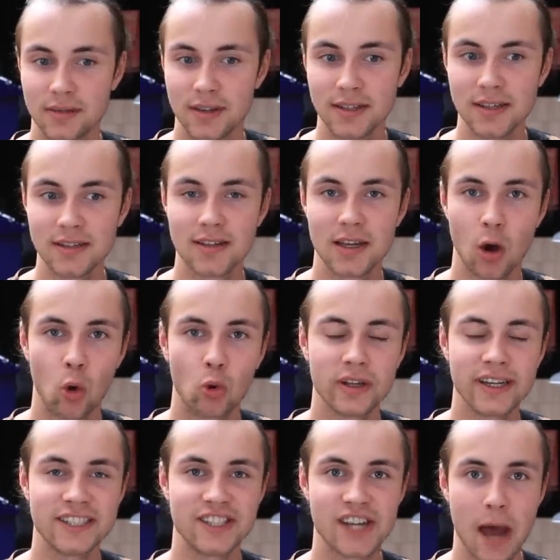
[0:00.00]
This is the
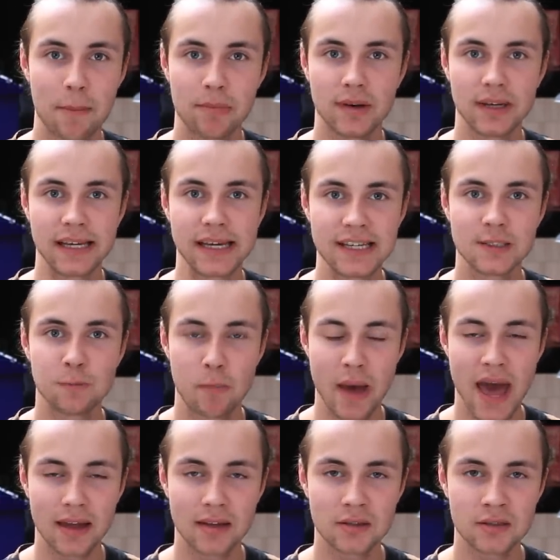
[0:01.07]
only Japanese
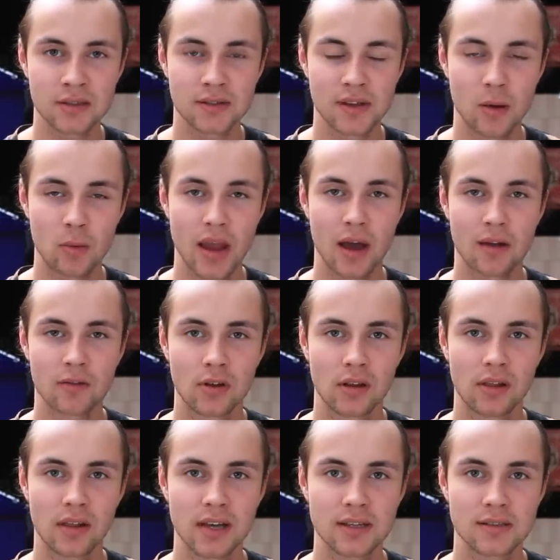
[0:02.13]
band that we have on
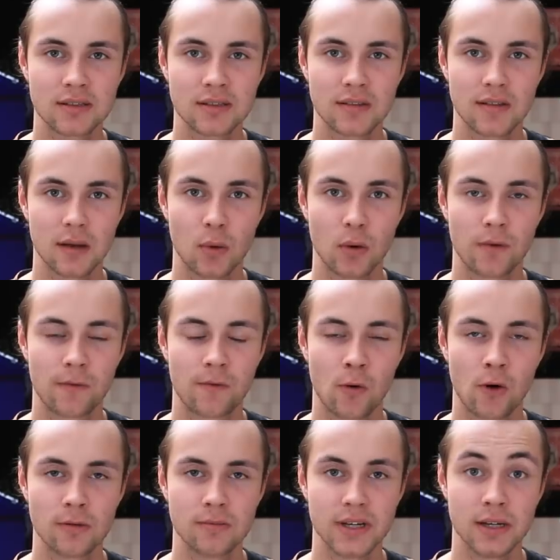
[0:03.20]
the list. They were
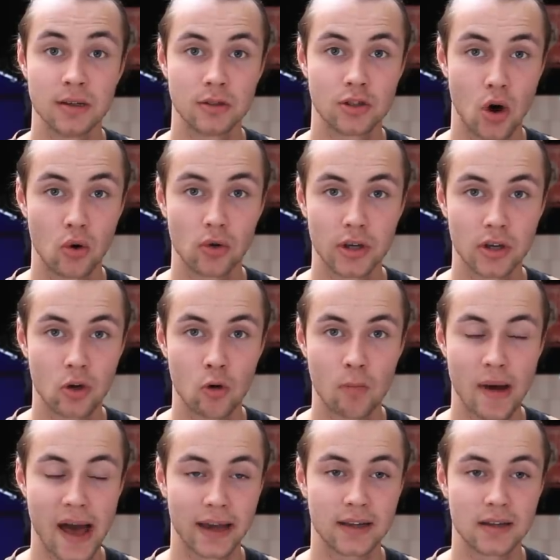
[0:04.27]
formed in Tokyo
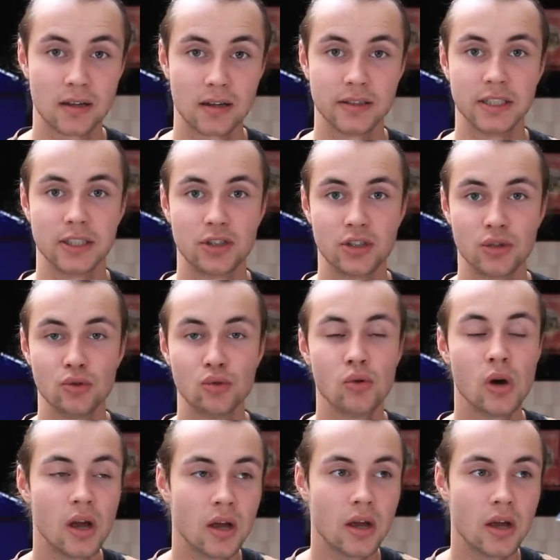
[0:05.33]
back in 92.